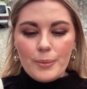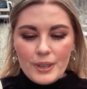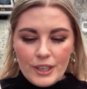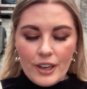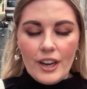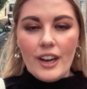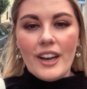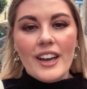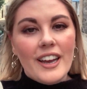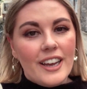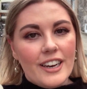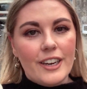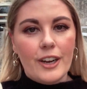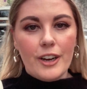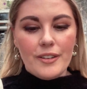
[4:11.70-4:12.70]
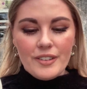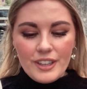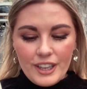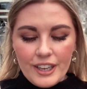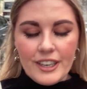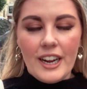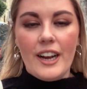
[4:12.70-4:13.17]
we are heading over
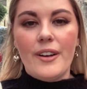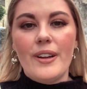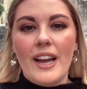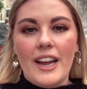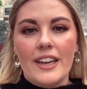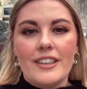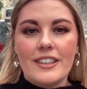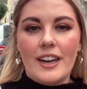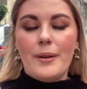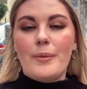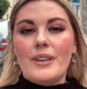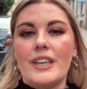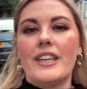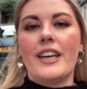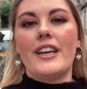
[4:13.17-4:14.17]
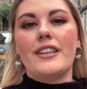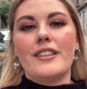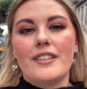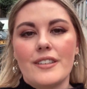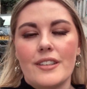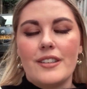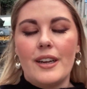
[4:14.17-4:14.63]
there now and I want to
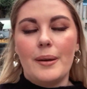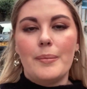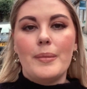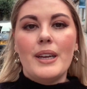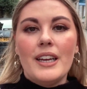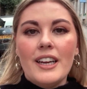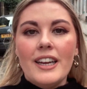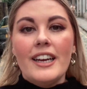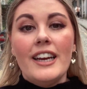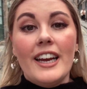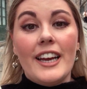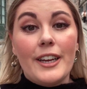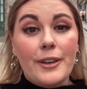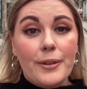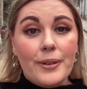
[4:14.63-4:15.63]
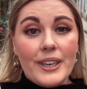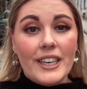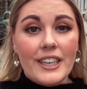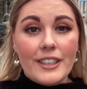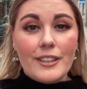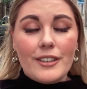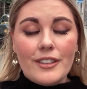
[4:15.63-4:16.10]
get some
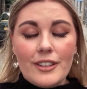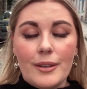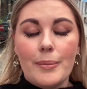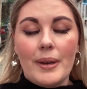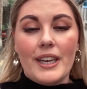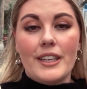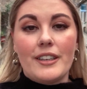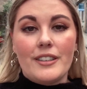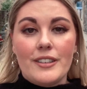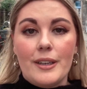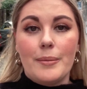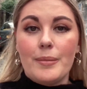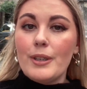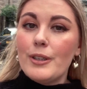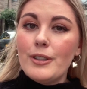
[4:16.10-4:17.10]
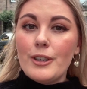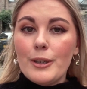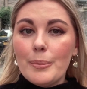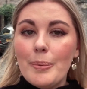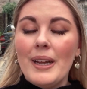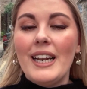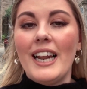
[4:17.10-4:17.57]
ingredients to make some
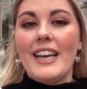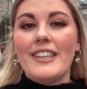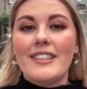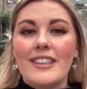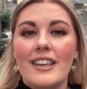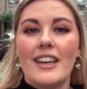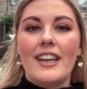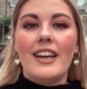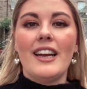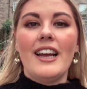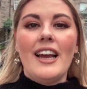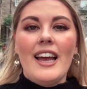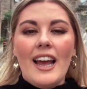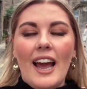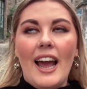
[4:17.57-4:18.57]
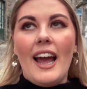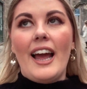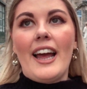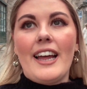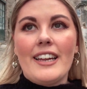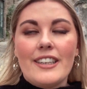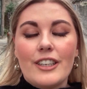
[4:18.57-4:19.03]
soup later
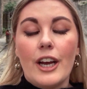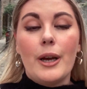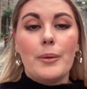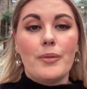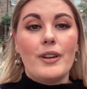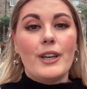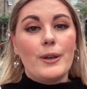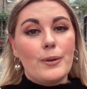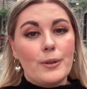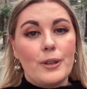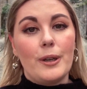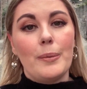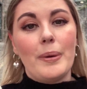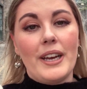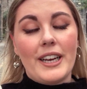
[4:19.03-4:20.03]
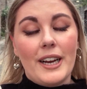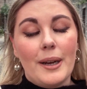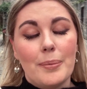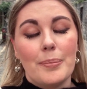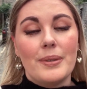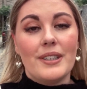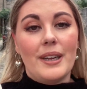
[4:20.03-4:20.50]
and hopefully also pick
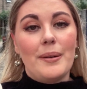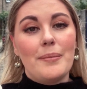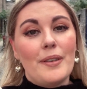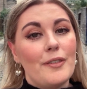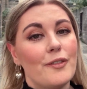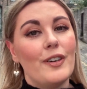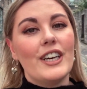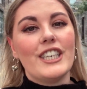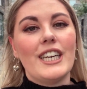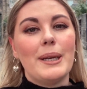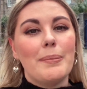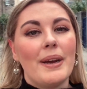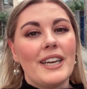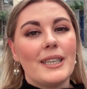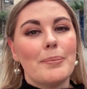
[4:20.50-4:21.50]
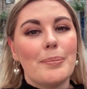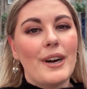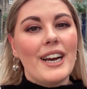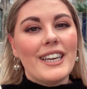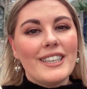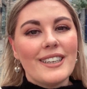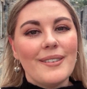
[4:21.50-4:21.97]
up some freshly baked
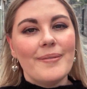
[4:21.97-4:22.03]
bread.